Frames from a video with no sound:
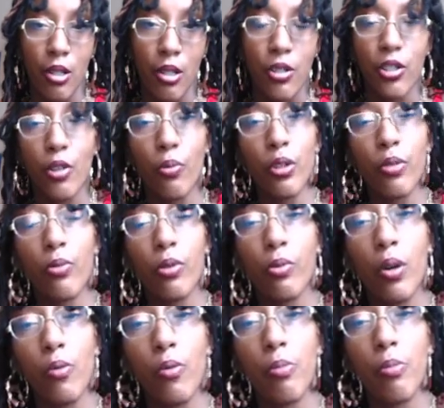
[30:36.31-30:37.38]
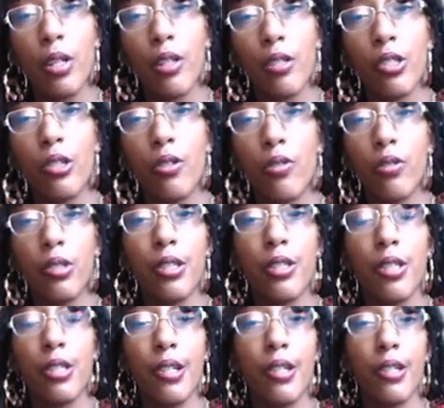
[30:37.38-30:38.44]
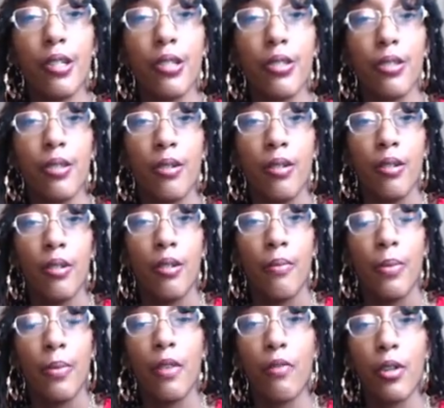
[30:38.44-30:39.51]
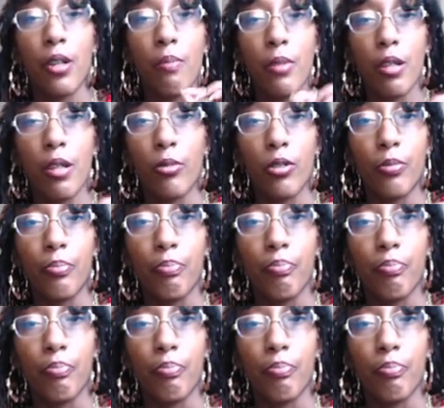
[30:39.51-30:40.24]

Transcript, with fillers: So what what we're being told is is very minimal.